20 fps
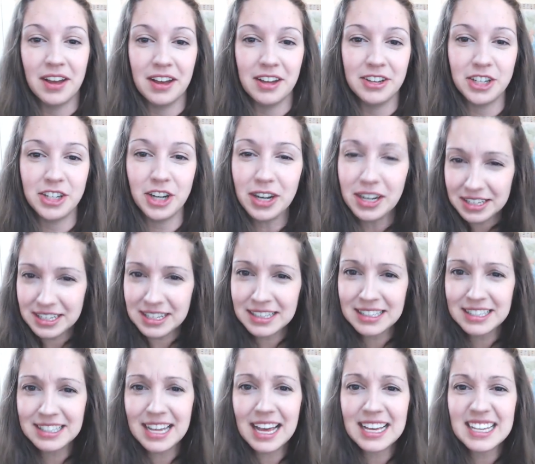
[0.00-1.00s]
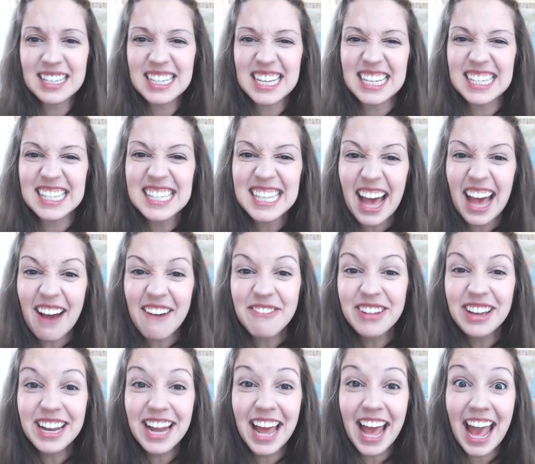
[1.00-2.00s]
Jonathan says
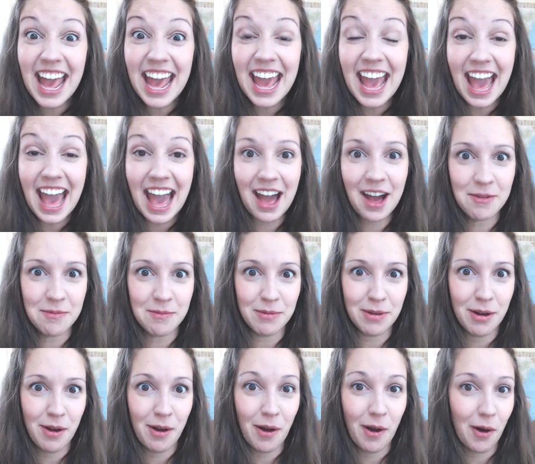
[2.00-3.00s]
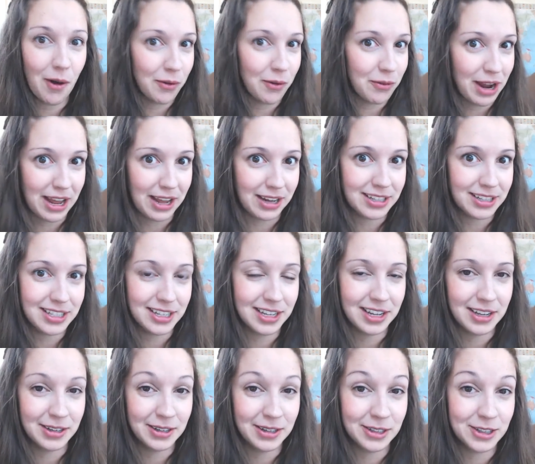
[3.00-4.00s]
7 a.m. All right.
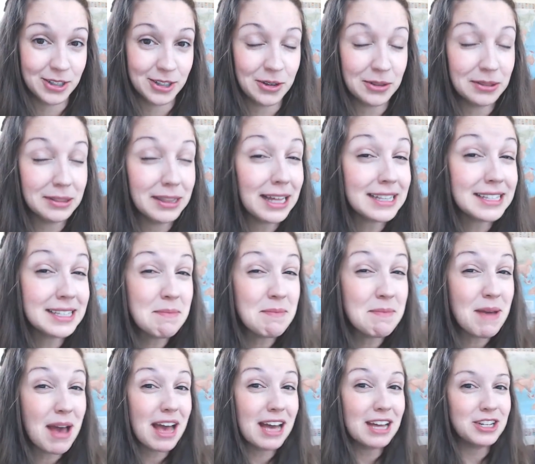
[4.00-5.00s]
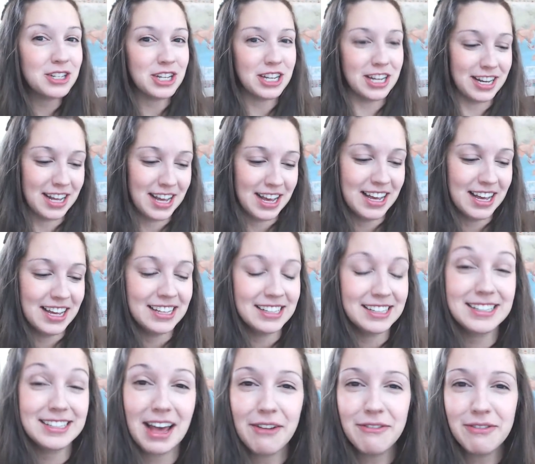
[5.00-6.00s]
So let's imagine
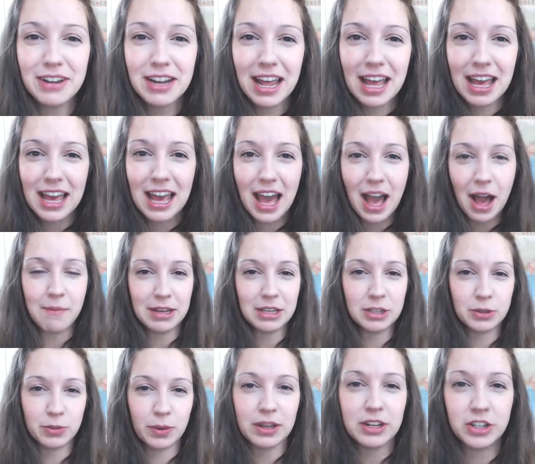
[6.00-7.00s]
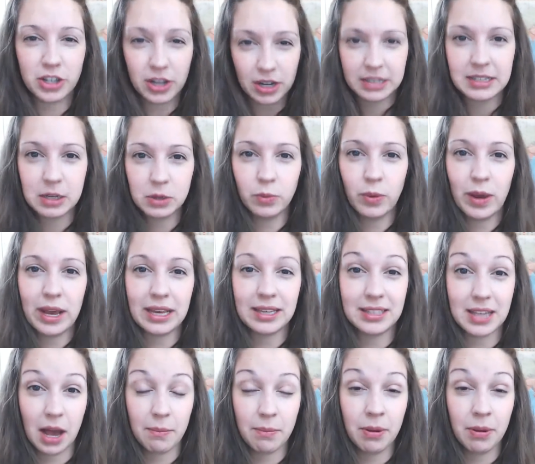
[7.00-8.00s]
7 a.m. is when Jonathan wakes
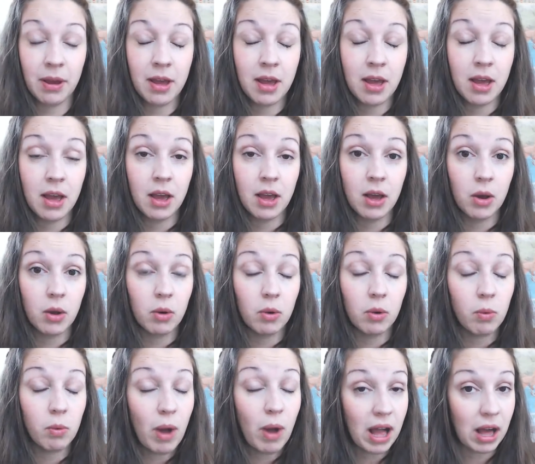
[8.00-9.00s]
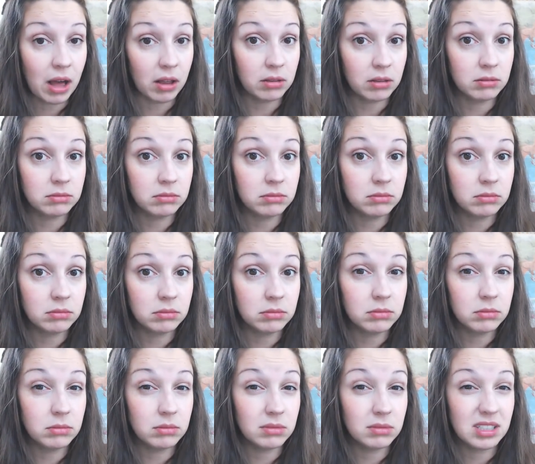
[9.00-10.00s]
up. Well,
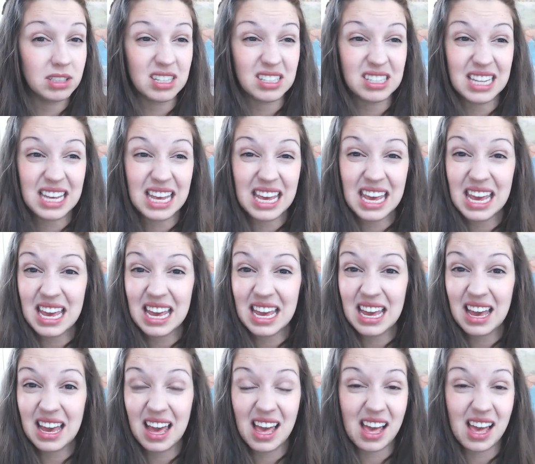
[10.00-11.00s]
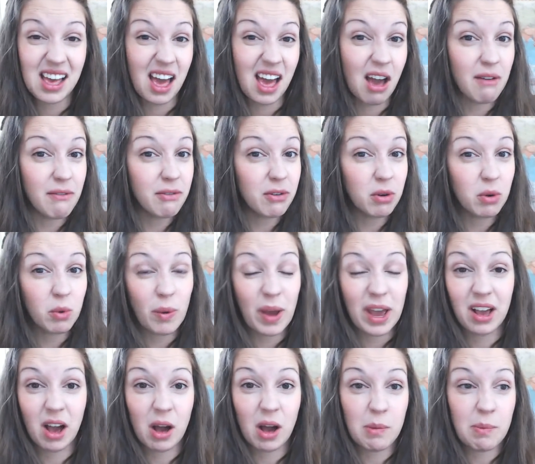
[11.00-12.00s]
does he ever
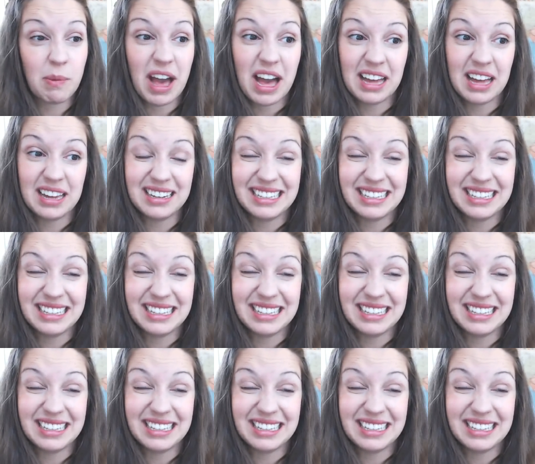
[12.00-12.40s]
wake up at